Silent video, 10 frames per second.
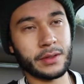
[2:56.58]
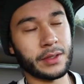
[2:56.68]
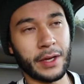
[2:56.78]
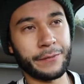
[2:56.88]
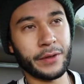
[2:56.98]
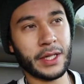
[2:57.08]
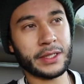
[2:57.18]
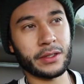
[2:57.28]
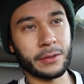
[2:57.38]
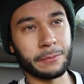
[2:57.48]
I feel
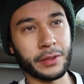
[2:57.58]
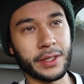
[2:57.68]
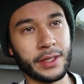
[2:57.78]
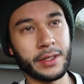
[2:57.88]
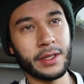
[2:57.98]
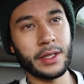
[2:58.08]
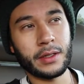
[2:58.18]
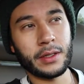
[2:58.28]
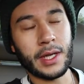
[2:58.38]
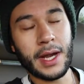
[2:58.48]
like a complete
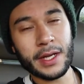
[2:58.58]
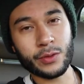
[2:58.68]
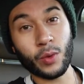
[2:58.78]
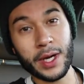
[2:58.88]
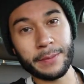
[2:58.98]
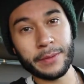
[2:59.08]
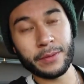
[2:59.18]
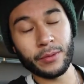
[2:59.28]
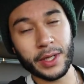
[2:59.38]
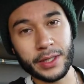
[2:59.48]
ass wipe
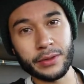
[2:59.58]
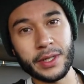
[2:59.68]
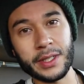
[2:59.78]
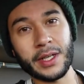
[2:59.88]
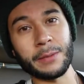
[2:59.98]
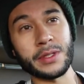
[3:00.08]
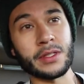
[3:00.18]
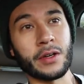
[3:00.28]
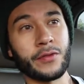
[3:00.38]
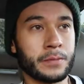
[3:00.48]
when I do that type of
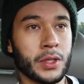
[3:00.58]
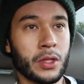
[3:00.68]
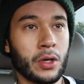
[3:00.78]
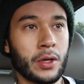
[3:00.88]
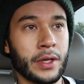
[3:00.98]
stuff, you know.